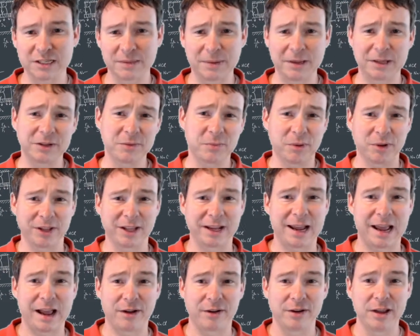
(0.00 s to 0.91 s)
to be able to
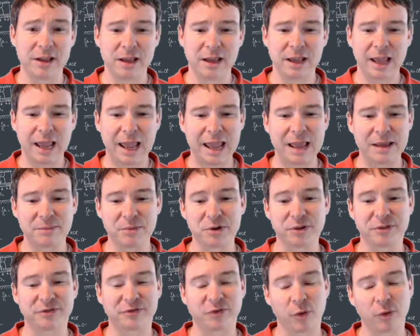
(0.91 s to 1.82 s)
pull it out and
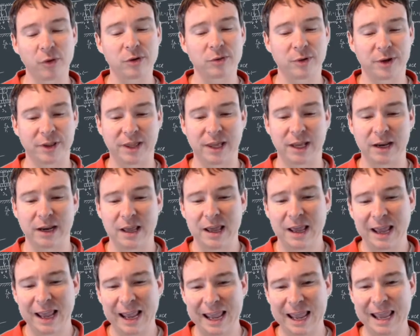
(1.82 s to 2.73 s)
move forward with it.
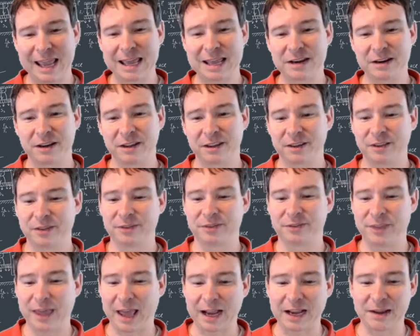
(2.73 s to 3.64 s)
And
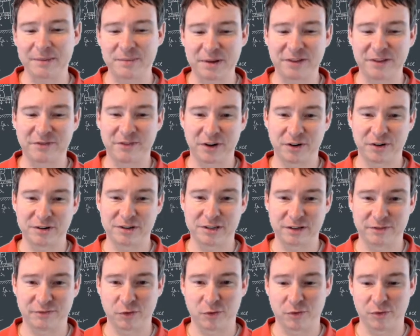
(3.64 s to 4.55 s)
that could be a very
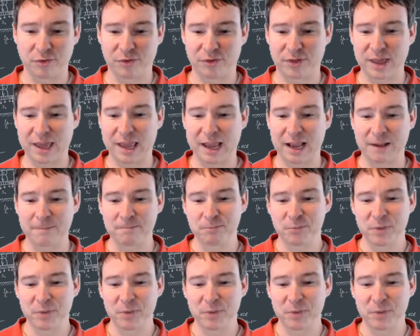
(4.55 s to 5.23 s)
difficult thing.